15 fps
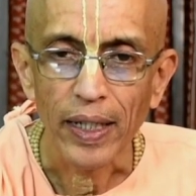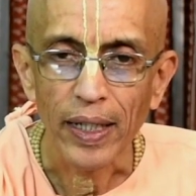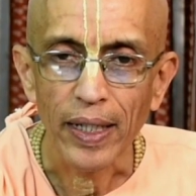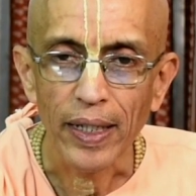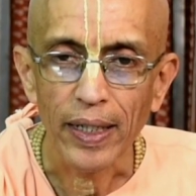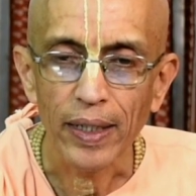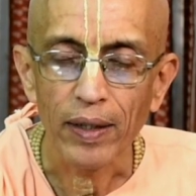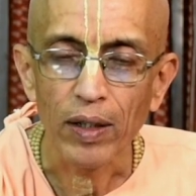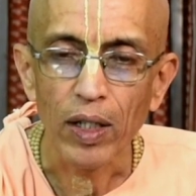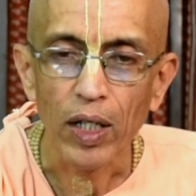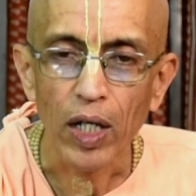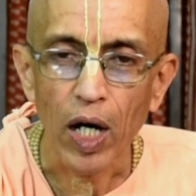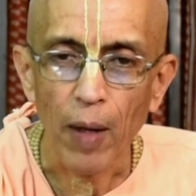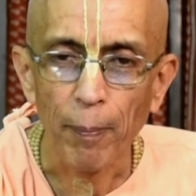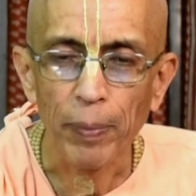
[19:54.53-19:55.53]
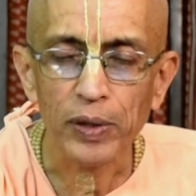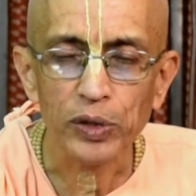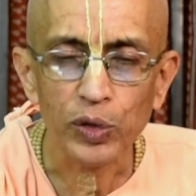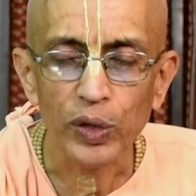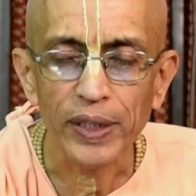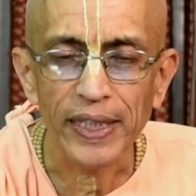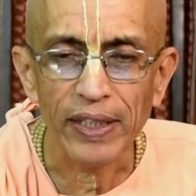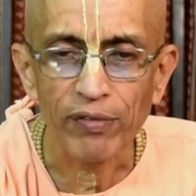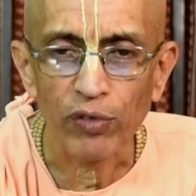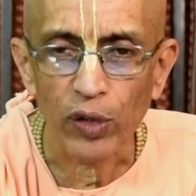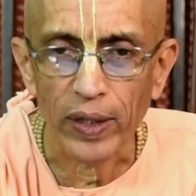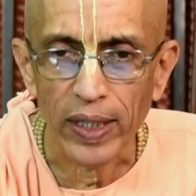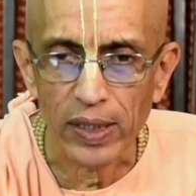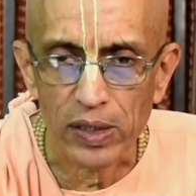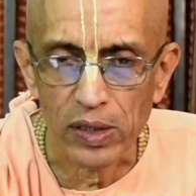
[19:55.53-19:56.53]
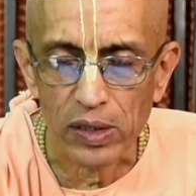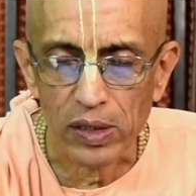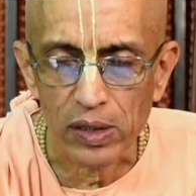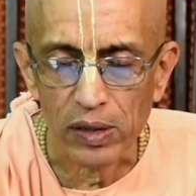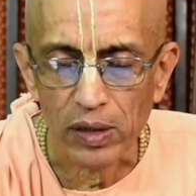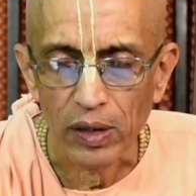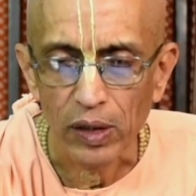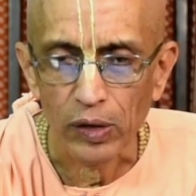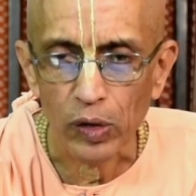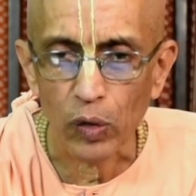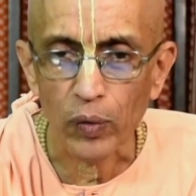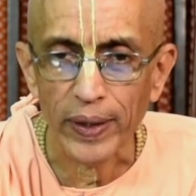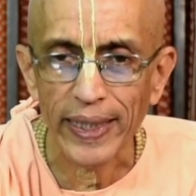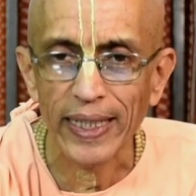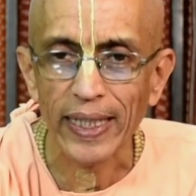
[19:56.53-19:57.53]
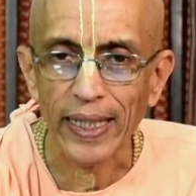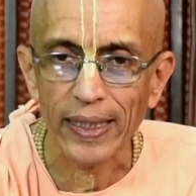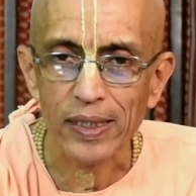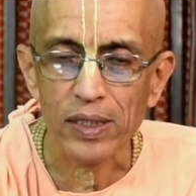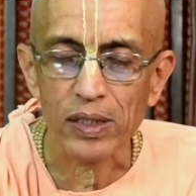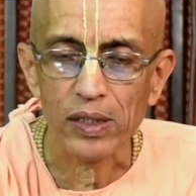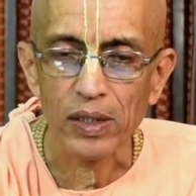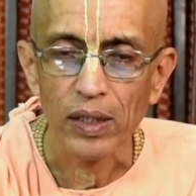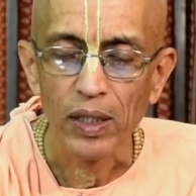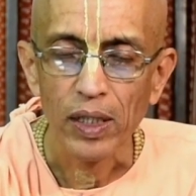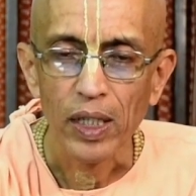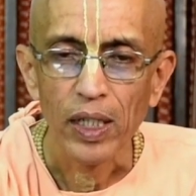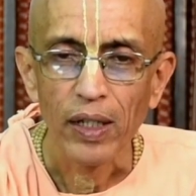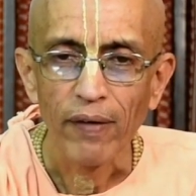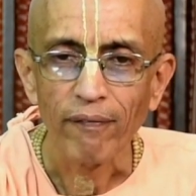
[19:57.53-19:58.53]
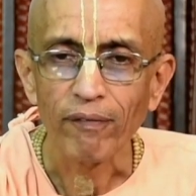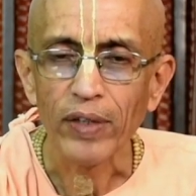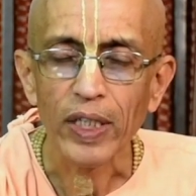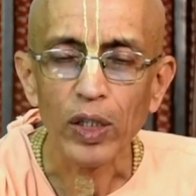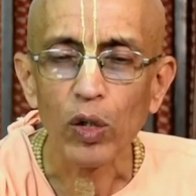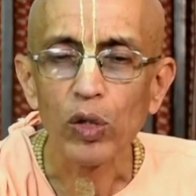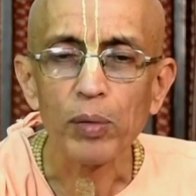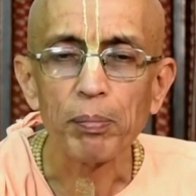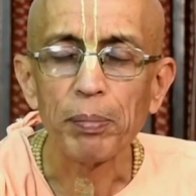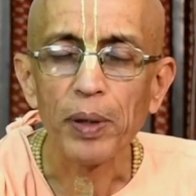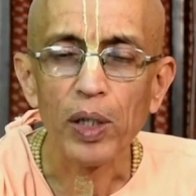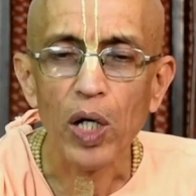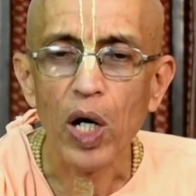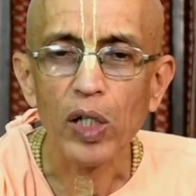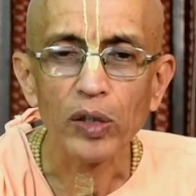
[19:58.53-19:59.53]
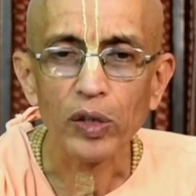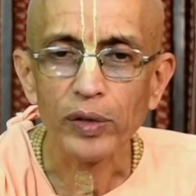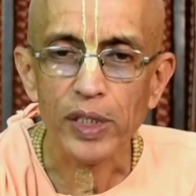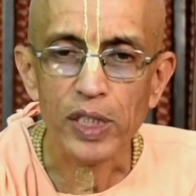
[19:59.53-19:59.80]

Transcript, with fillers: an opportunity for us to realize we don't belong to